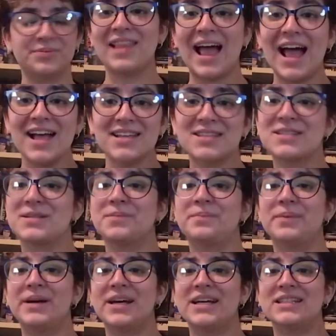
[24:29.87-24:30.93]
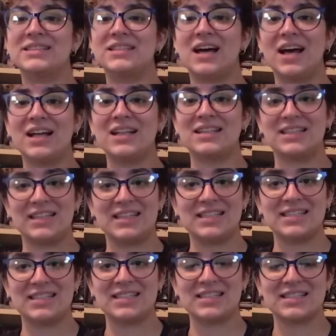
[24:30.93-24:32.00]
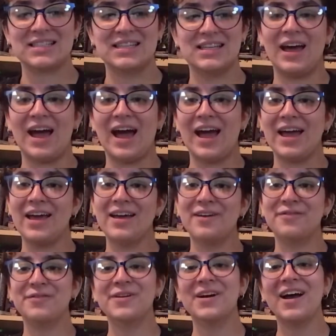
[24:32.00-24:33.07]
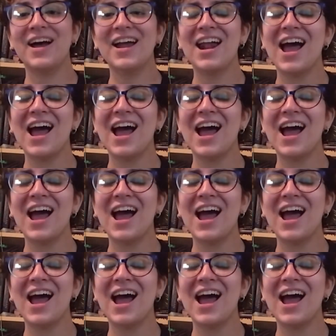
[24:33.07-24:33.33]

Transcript: Last but not least, I forgot